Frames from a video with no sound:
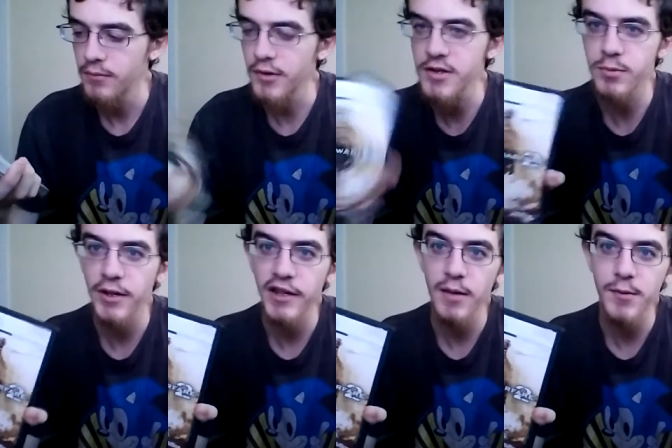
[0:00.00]
looks
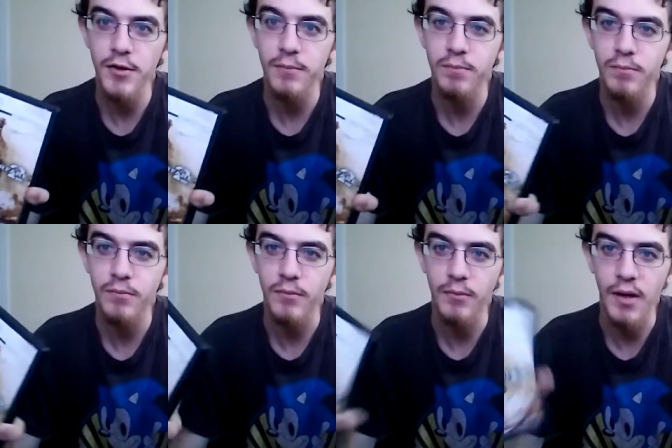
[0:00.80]
pretty damn good,
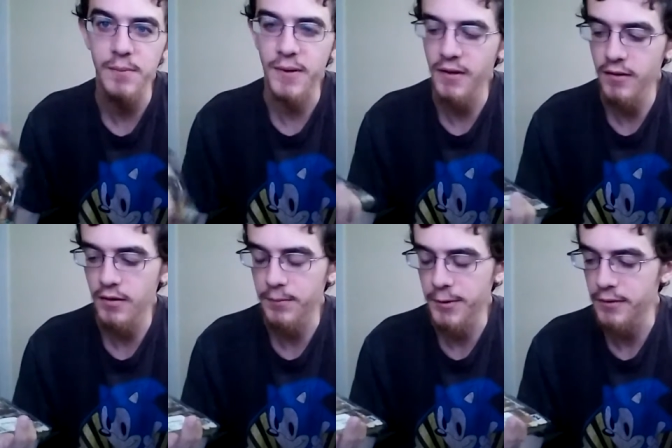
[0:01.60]
in my opinion.
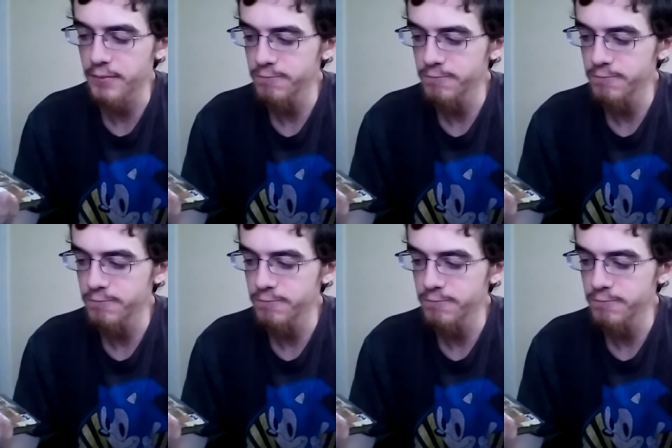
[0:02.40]
I mean,